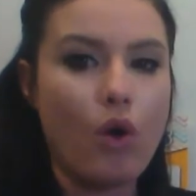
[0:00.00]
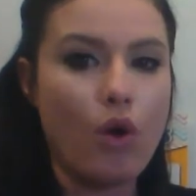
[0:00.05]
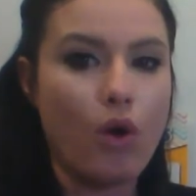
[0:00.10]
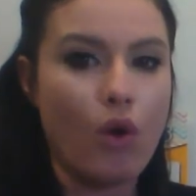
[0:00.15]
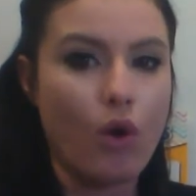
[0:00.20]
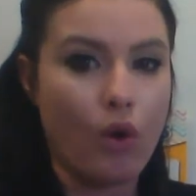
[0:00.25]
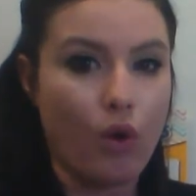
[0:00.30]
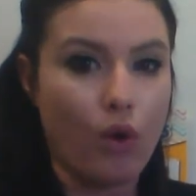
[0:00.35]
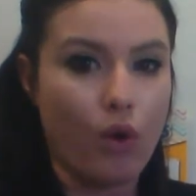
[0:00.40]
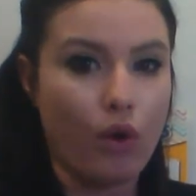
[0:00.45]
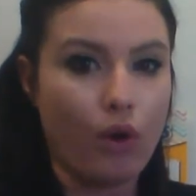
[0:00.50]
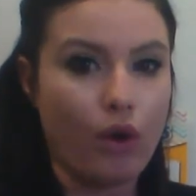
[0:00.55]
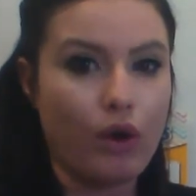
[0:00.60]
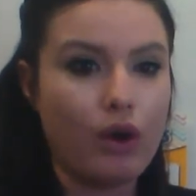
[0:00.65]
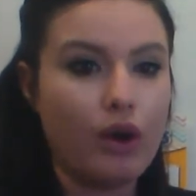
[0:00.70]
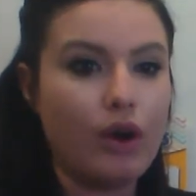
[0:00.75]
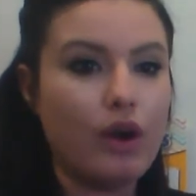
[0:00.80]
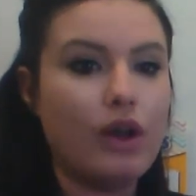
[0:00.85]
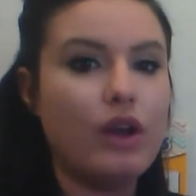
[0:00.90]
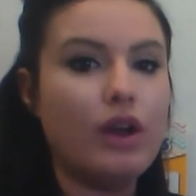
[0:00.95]
Or,
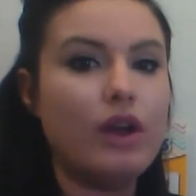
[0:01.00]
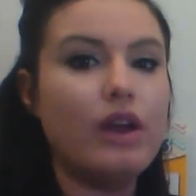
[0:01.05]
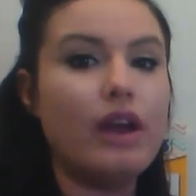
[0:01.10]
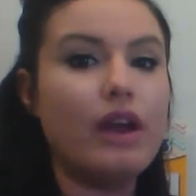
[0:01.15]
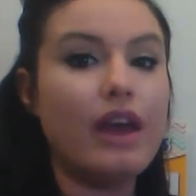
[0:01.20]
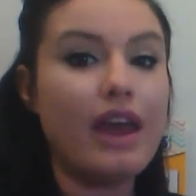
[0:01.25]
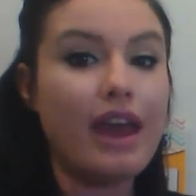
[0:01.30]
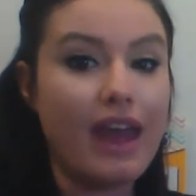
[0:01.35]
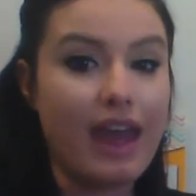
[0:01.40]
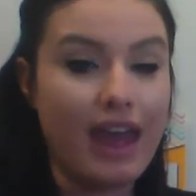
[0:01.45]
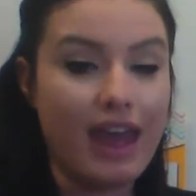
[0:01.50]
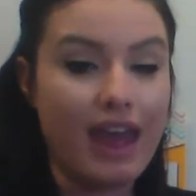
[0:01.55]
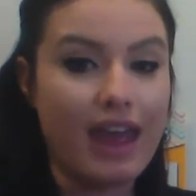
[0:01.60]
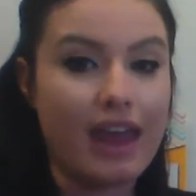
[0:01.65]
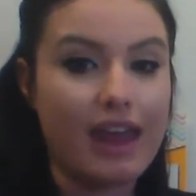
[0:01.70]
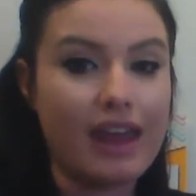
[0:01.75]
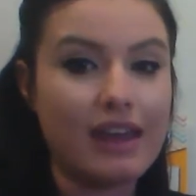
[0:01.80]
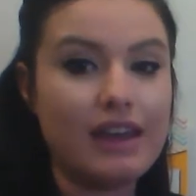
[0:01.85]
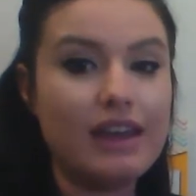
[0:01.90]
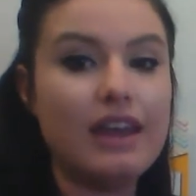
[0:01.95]

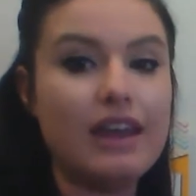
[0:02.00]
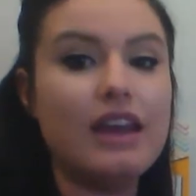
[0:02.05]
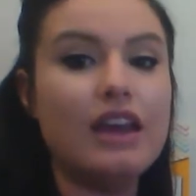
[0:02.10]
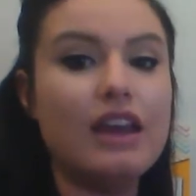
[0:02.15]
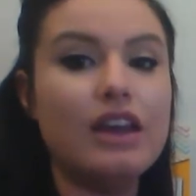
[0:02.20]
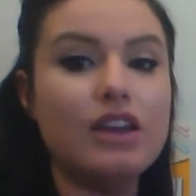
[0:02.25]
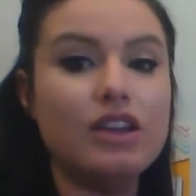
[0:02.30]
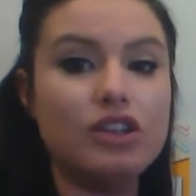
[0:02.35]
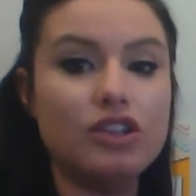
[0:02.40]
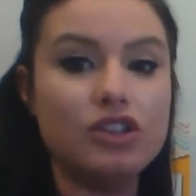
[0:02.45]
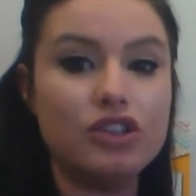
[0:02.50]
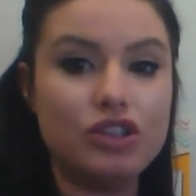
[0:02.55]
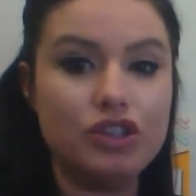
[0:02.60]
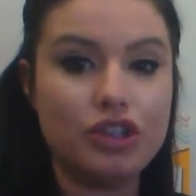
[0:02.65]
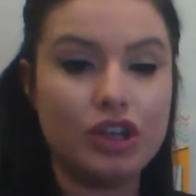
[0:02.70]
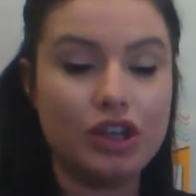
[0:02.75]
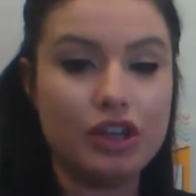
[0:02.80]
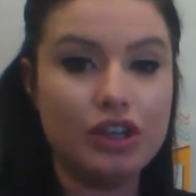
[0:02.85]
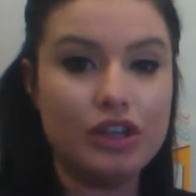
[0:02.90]
N, J.